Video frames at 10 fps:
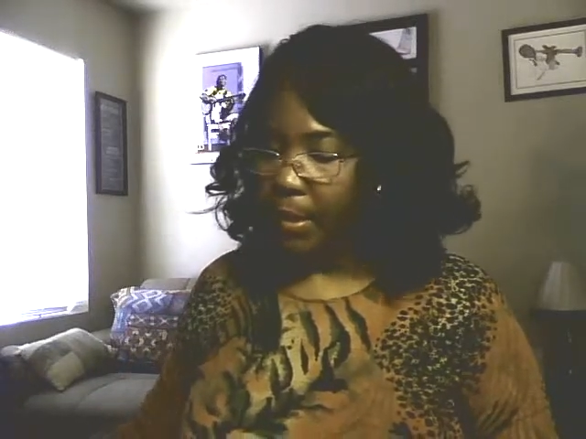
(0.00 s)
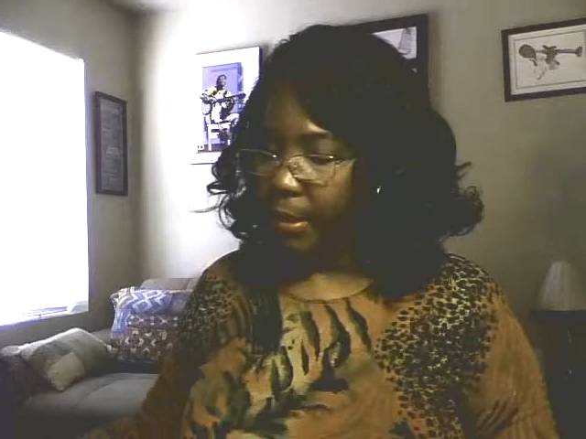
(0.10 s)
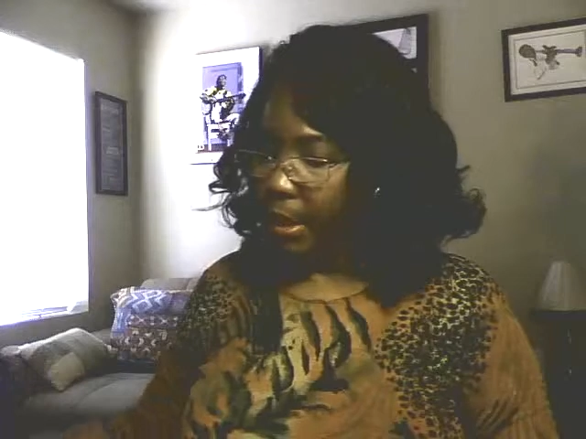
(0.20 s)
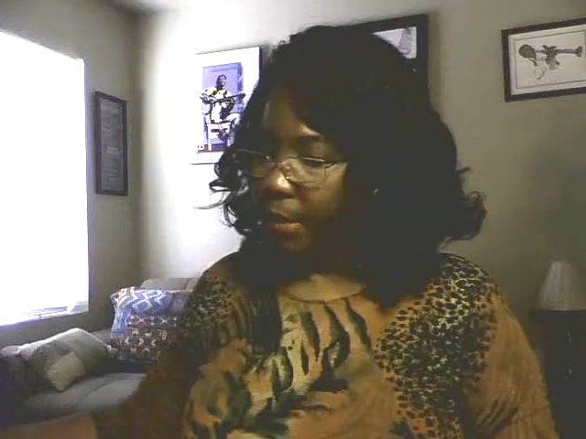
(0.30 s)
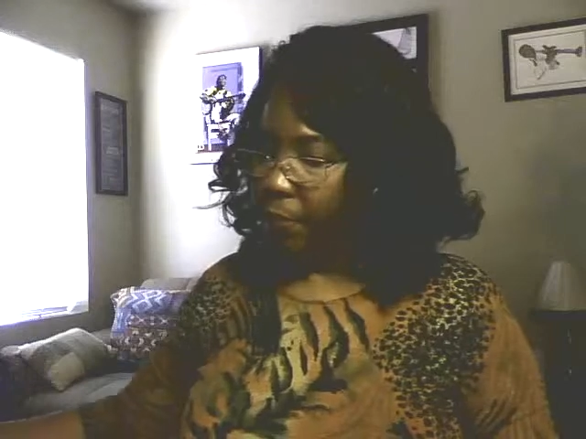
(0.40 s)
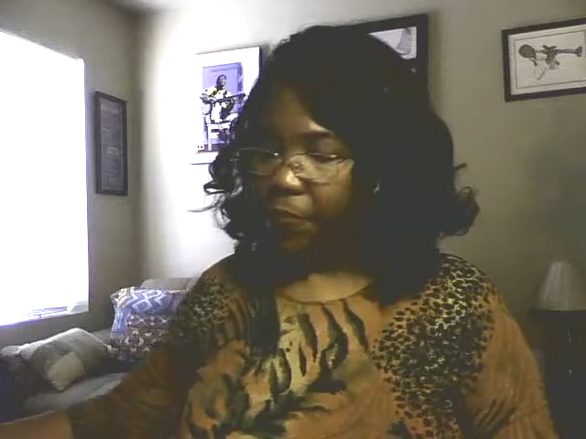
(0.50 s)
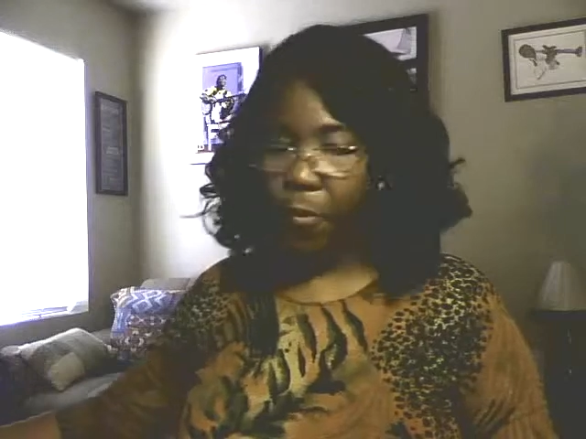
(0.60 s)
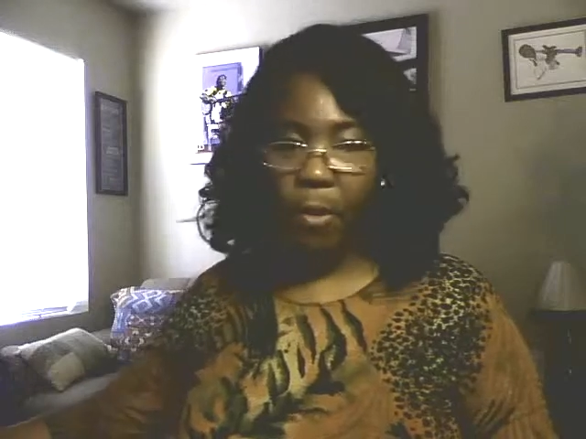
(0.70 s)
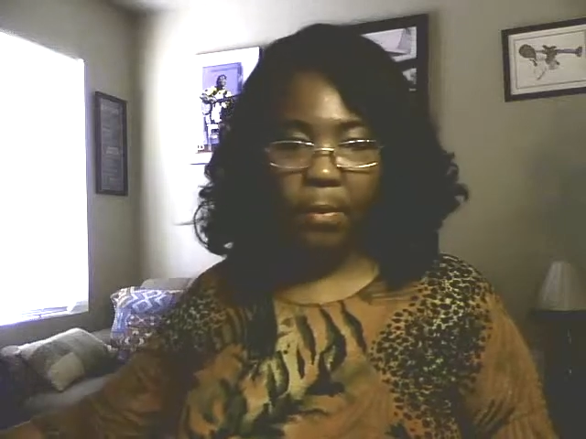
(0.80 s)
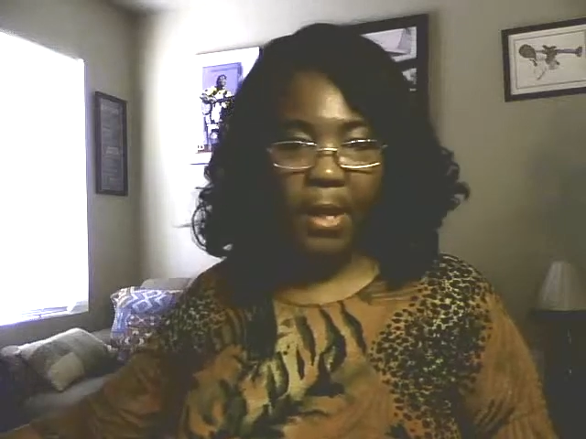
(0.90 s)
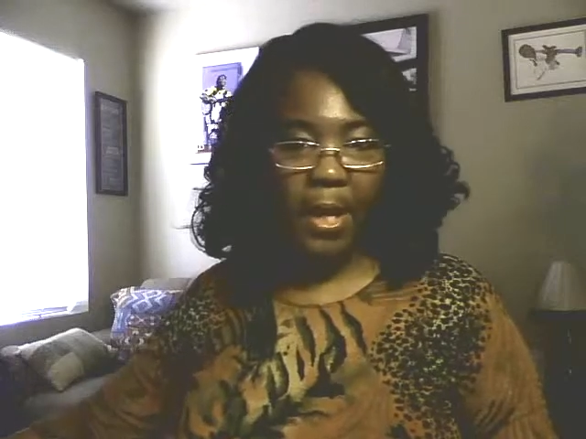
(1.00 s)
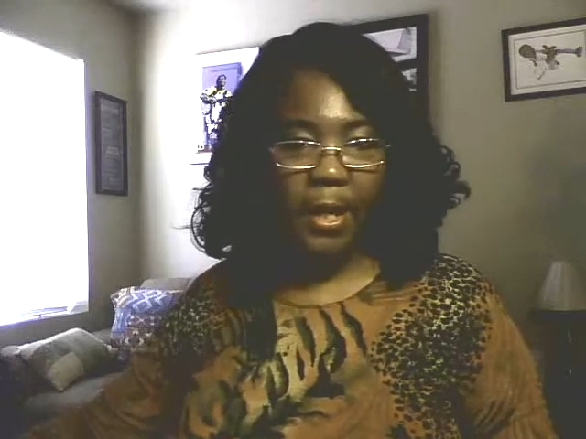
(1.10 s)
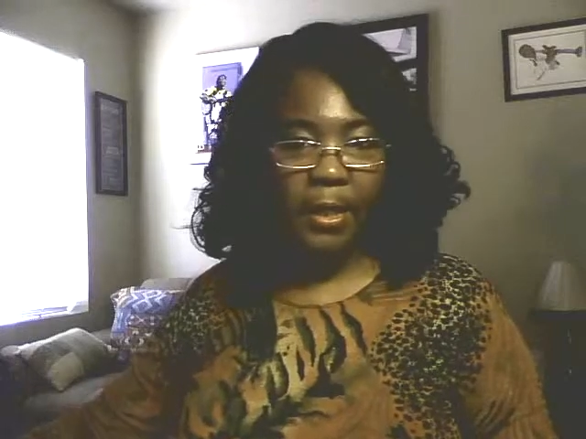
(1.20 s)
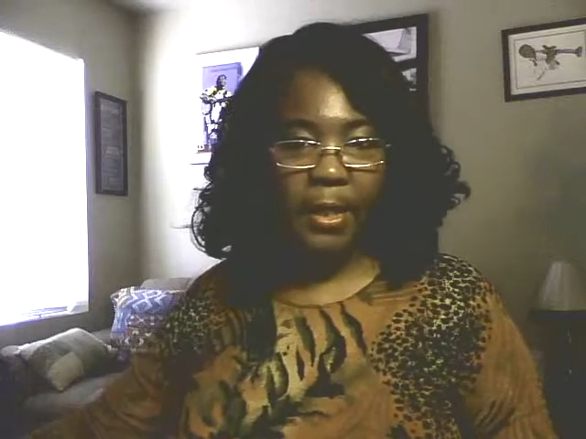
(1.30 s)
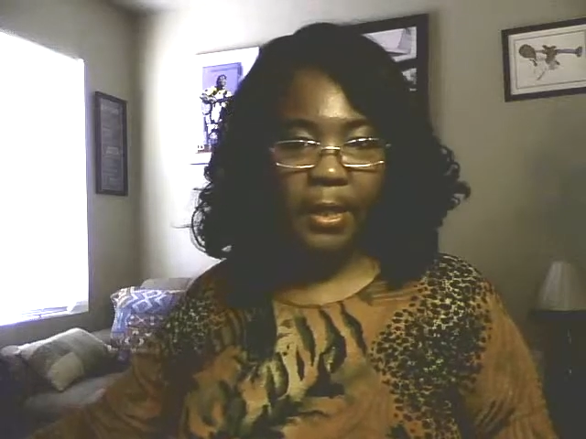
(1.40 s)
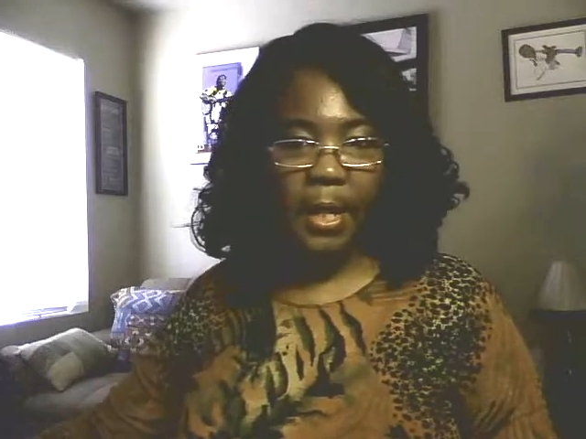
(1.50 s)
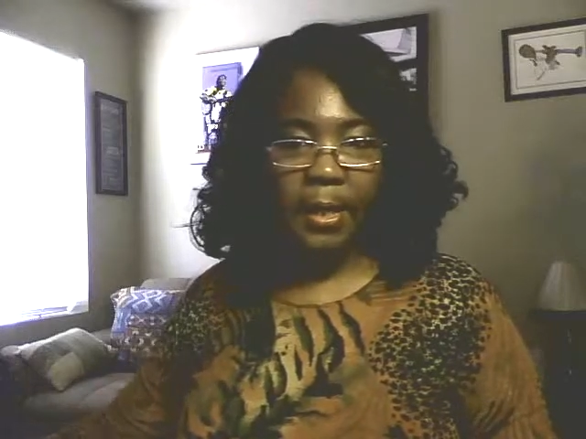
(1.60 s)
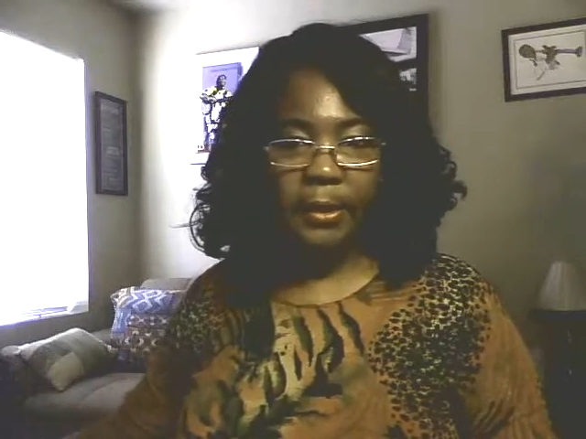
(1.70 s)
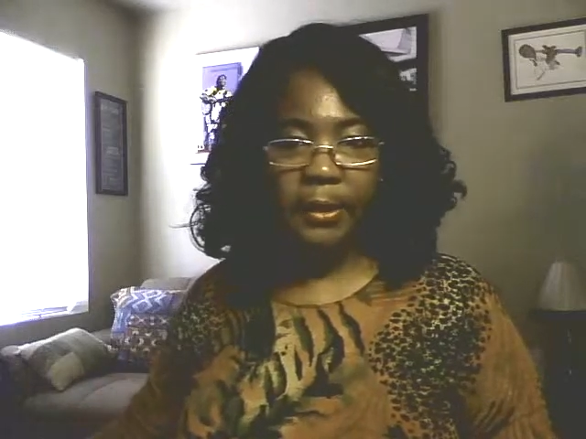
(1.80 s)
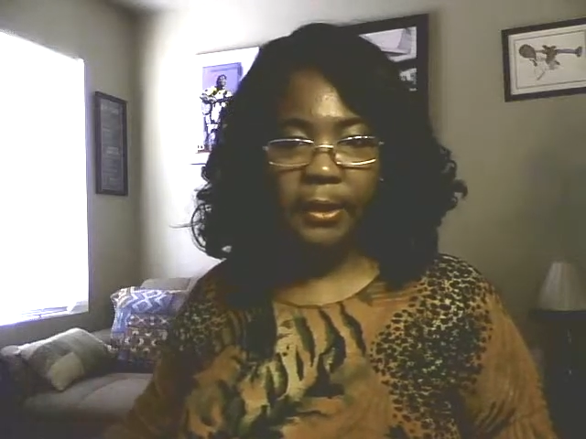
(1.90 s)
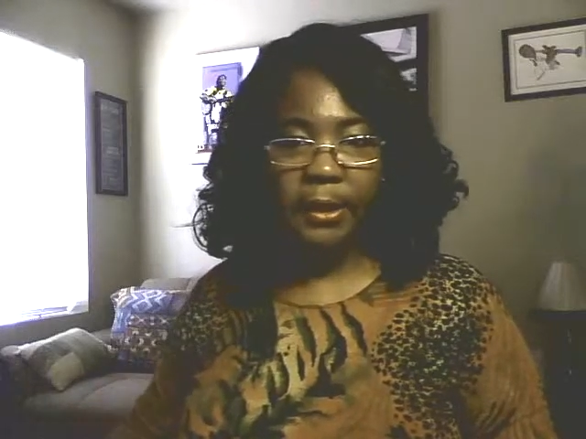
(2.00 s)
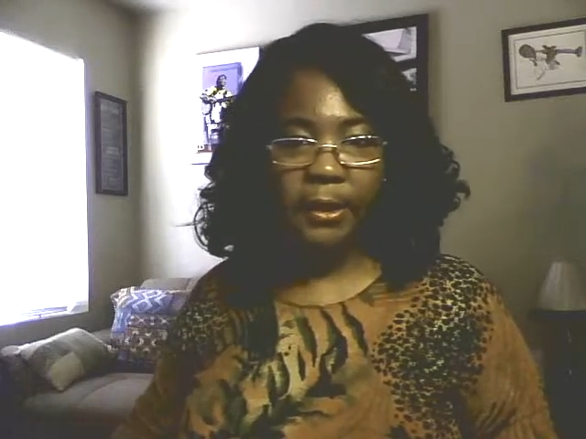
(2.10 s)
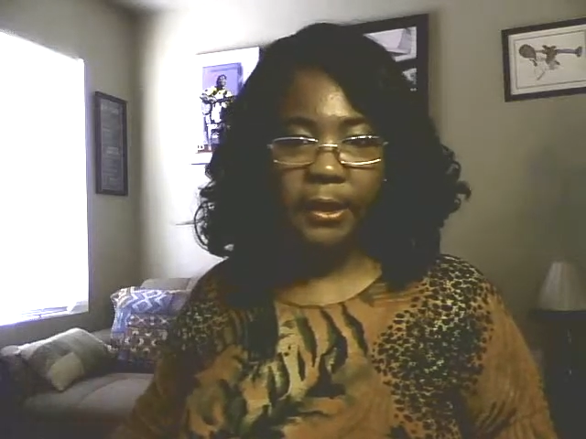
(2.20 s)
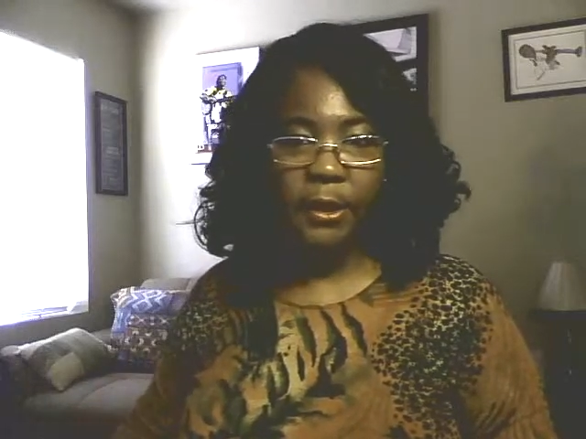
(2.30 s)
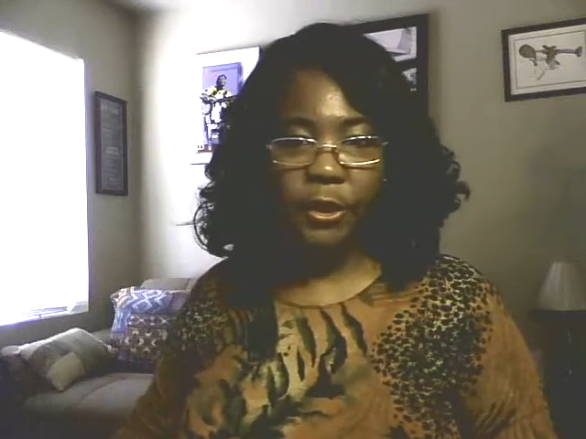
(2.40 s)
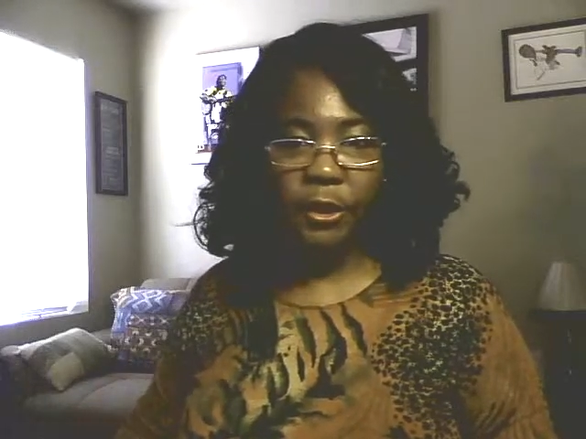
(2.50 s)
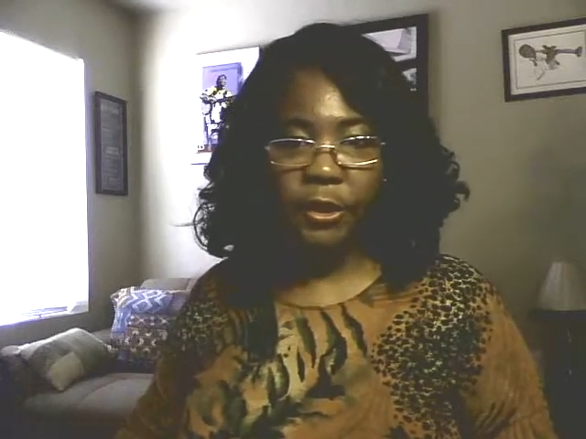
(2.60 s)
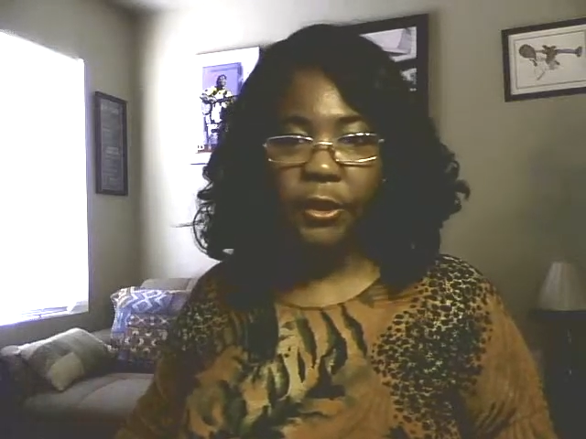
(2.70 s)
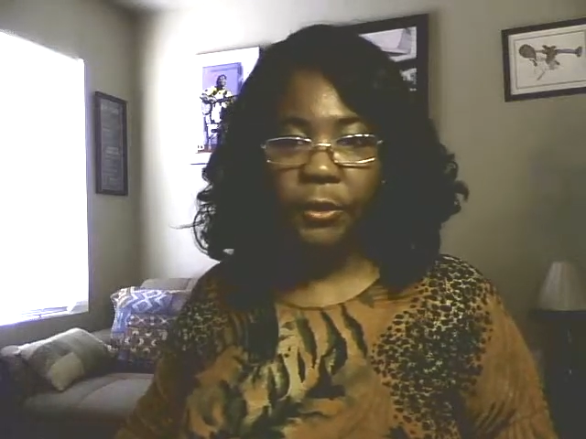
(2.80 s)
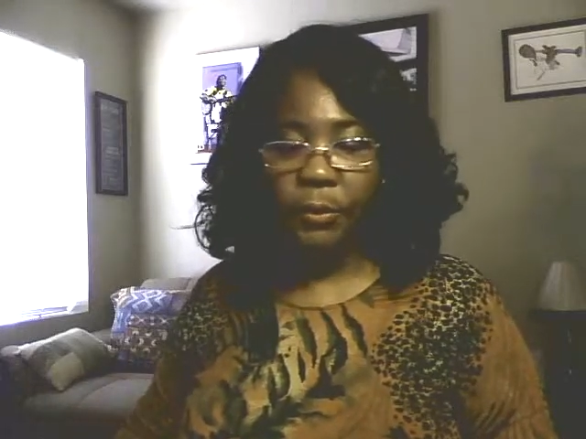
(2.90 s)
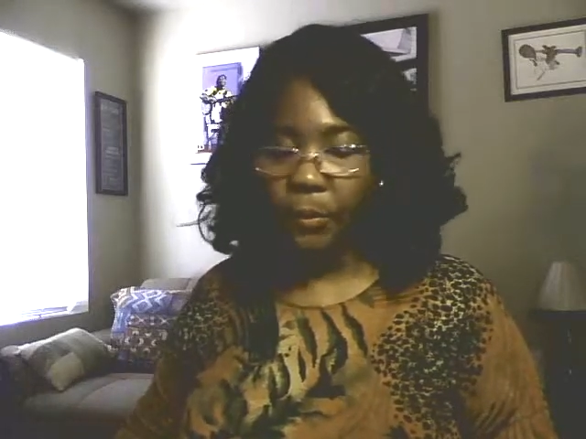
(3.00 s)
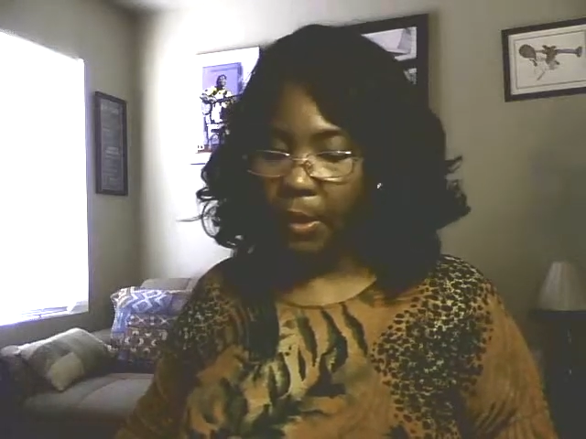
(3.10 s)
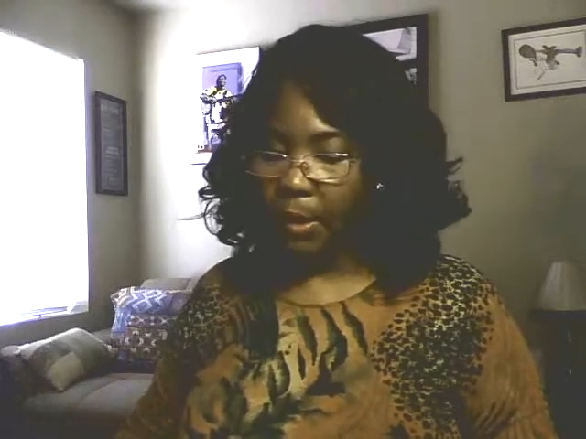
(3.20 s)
the form 8962,